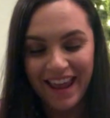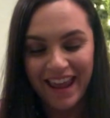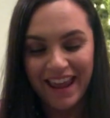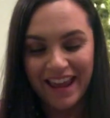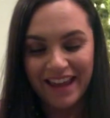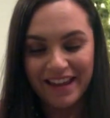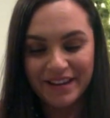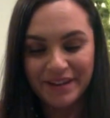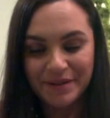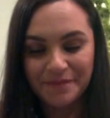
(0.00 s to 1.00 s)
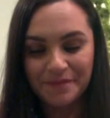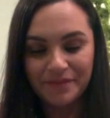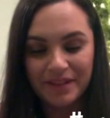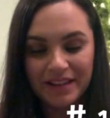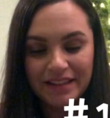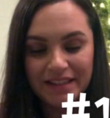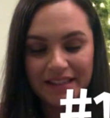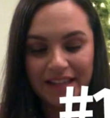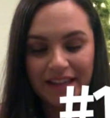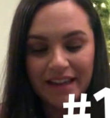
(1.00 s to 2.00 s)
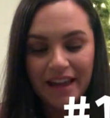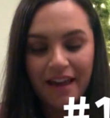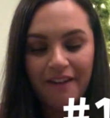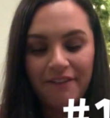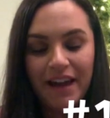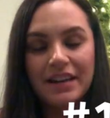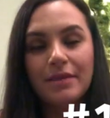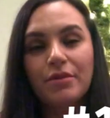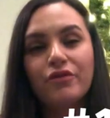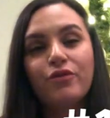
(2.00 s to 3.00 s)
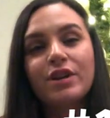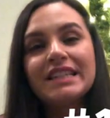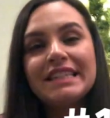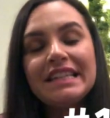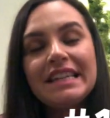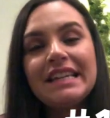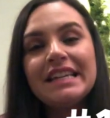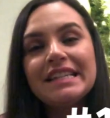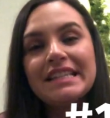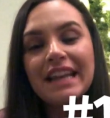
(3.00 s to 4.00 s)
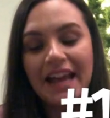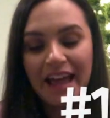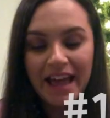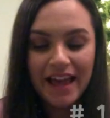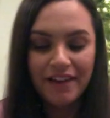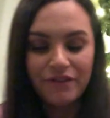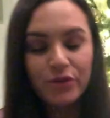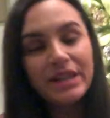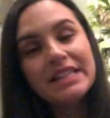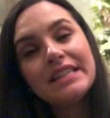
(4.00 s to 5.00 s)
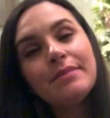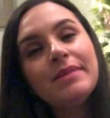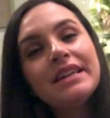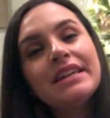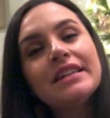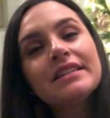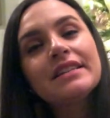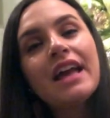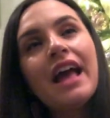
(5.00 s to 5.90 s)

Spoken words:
And let's see. Fact number 14 is that I have three siblings.